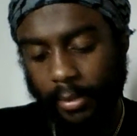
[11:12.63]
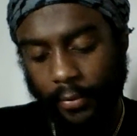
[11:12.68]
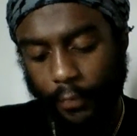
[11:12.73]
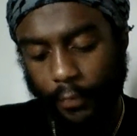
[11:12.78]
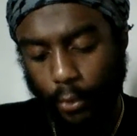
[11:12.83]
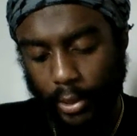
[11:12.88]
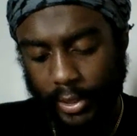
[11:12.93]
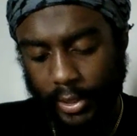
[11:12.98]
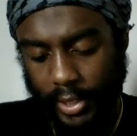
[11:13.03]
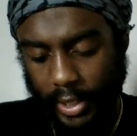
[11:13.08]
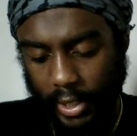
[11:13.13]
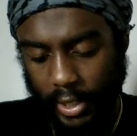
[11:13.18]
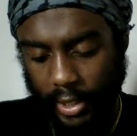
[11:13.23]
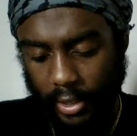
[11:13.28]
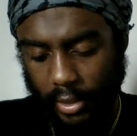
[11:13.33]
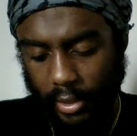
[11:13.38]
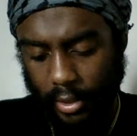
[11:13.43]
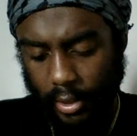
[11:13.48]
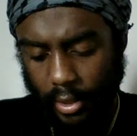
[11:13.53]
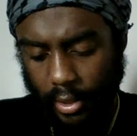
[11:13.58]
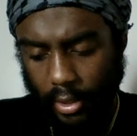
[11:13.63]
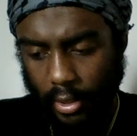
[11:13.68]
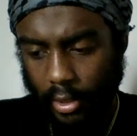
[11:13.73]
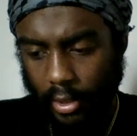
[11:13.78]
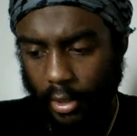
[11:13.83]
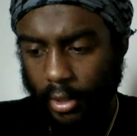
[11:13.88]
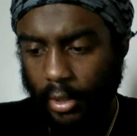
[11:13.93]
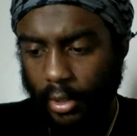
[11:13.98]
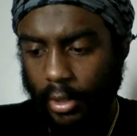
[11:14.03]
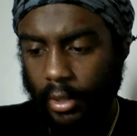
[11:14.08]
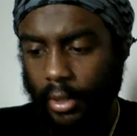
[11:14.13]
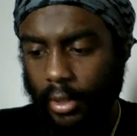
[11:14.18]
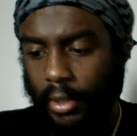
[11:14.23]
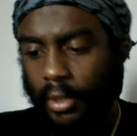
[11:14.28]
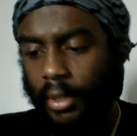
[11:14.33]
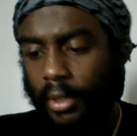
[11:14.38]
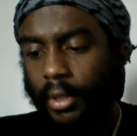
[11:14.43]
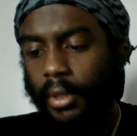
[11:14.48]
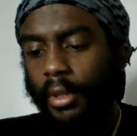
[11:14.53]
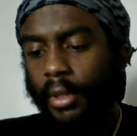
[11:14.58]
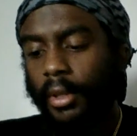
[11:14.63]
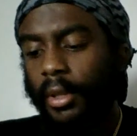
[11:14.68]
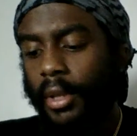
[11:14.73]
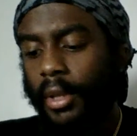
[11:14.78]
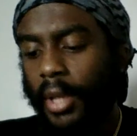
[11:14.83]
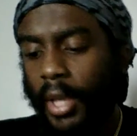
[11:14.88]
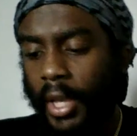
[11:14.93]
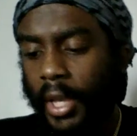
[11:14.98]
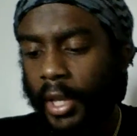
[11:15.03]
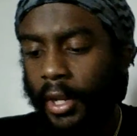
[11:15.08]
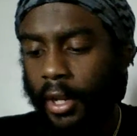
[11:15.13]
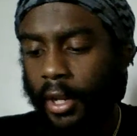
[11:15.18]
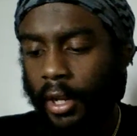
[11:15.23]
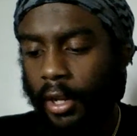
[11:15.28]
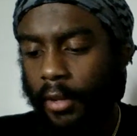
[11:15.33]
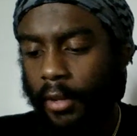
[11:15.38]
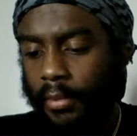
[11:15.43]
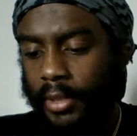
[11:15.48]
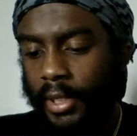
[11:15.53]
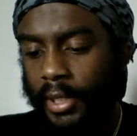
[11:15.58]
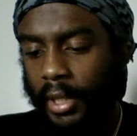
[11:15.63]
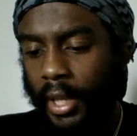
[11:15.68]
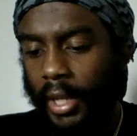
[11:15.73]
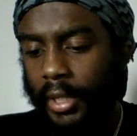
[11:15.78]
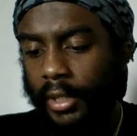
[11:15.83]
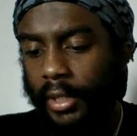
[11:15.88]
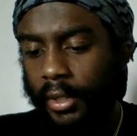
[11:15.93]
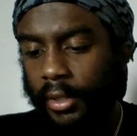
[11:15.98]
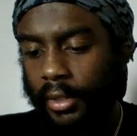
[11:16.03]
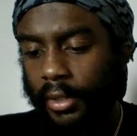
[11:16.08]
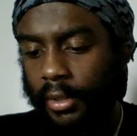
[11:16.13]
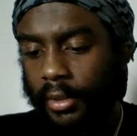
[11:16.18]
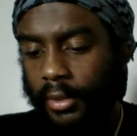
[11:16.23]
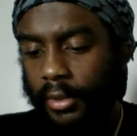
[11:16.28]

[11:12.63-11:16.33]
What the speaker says: 14 and Salakia.